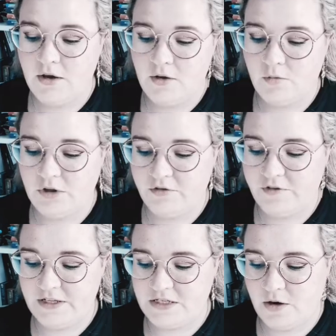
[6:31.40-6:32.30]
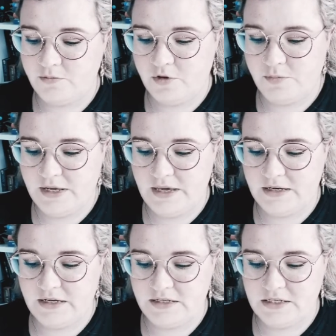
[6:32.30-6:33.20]
Will fits comfortably
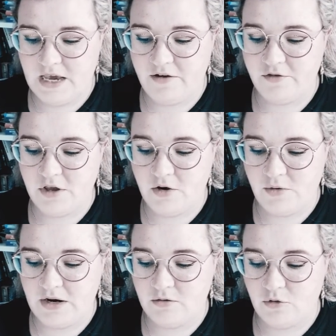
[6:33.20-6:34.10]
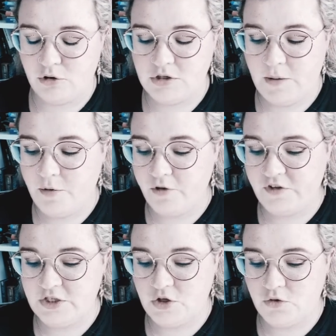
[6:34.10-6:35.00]
in his carefully curated roles. A
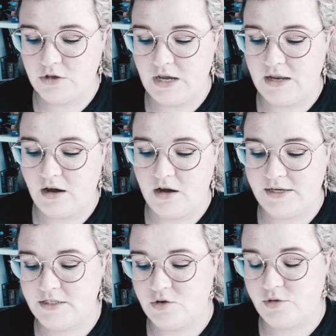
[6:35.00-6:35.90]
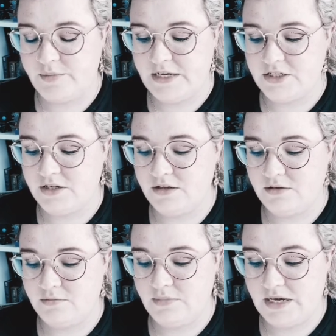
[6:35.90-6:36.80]
perfect student, an art history
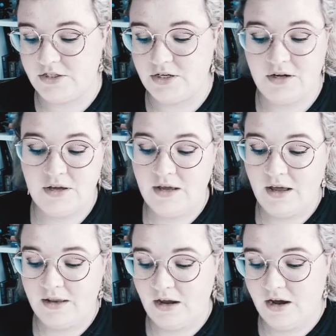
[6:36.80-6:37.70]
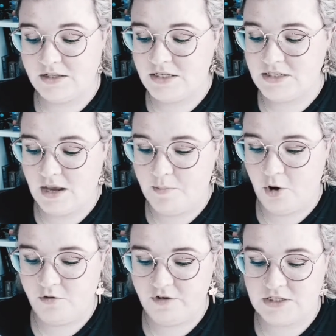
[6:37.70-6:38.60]
major, an artist, a
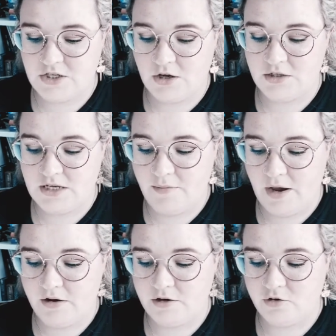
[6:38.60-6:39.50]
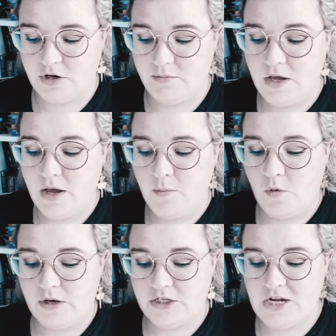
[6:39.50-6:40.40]
perfect son, the American dream. But
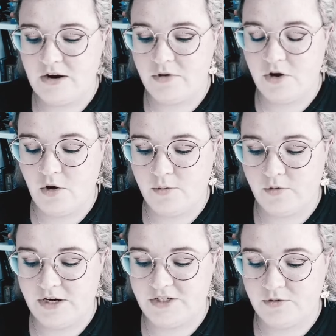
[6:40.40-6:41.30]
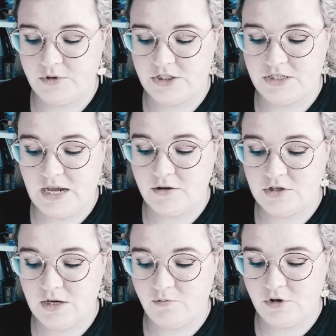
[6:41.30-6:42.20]
when a shadowy corporation reaches out
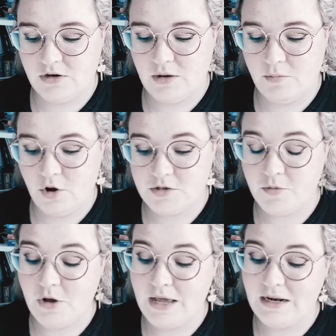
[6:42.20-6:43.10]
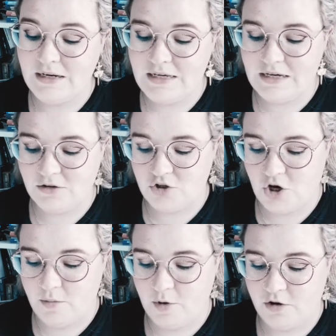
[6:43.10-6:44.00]
to him with an impossible and illegal
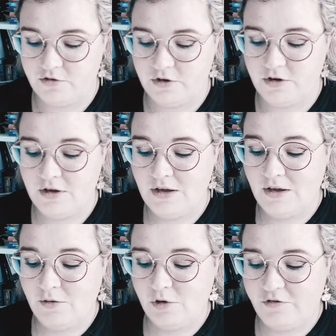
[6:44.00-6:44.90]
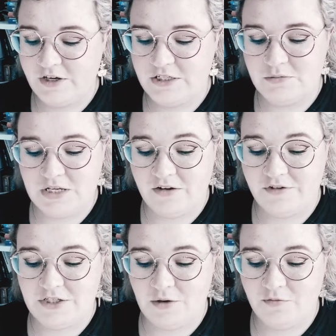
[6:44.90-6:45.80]
job offer, Will finds himself
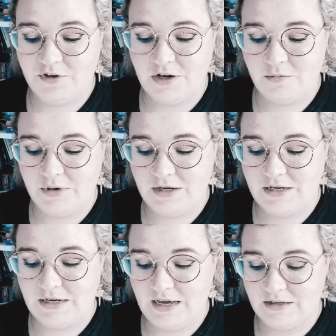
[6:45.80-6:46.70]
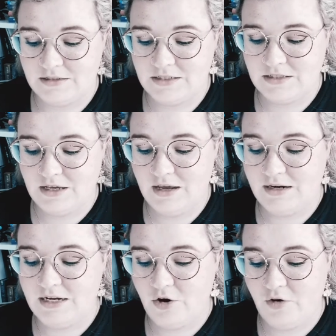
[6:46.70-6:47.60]
as something completely else. The
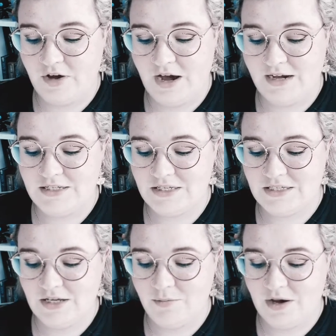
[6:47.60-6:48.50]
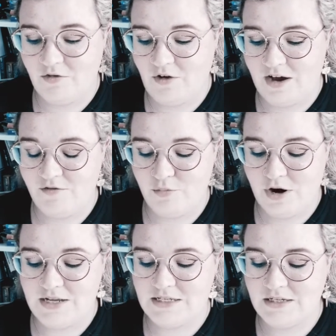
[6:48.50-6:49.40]
leader of a heist to steal back 5
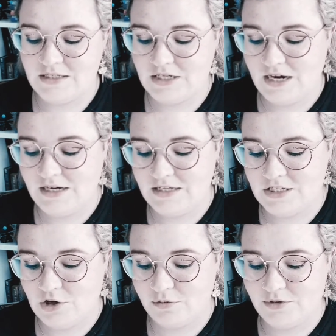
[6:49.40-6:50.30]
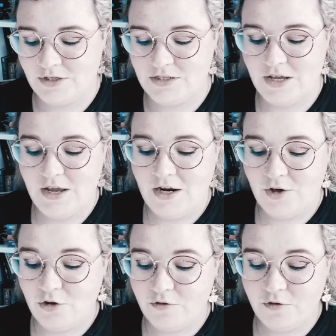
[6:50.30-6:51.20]
priceless Chinese sculptures
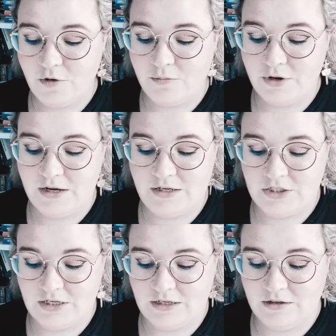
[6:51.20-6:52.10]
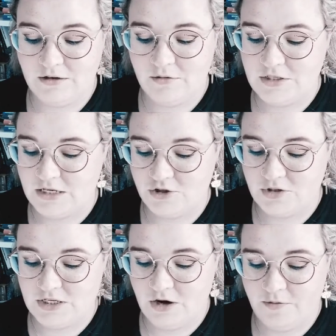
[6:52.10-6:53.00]
looted from Beijing
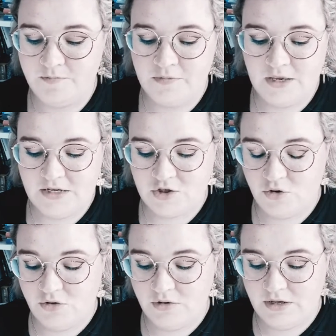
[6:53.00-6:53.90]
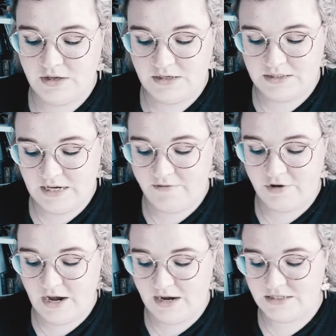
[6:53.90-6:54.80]
centuries ago. His crew is
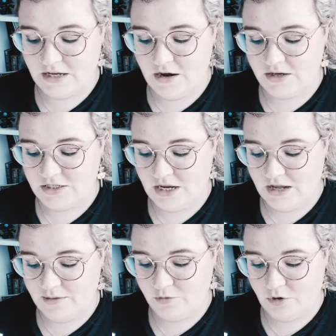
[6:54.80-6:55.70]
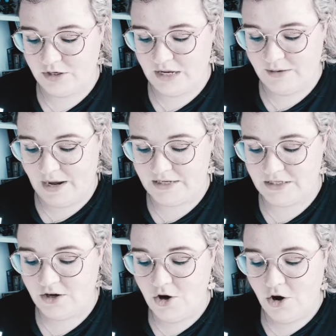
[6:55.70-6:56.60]
every heist archetype one can
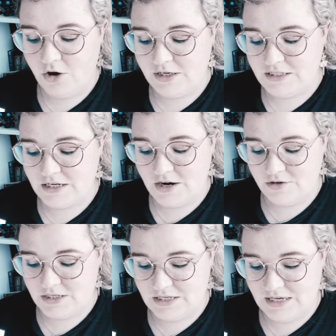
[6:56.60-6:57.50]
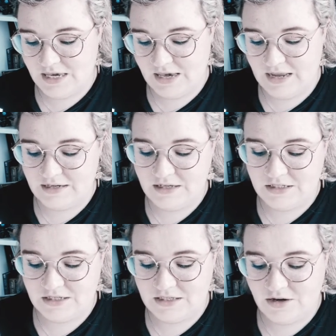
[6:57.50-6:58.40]
imagine, or at least the closest he can get. Each
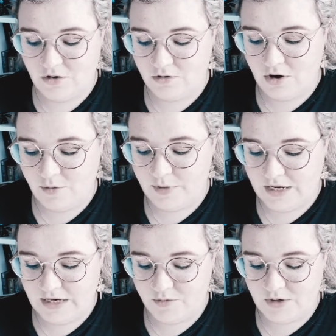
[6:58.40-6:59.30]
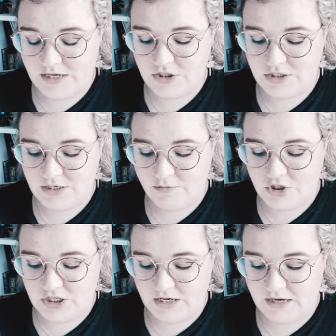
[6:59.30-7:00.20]
has their own complicated relationship with
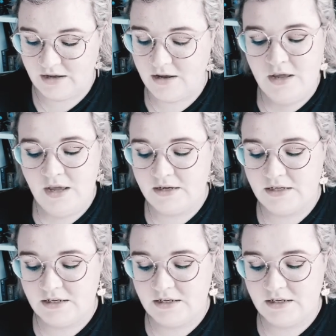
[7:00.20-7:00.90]
China and the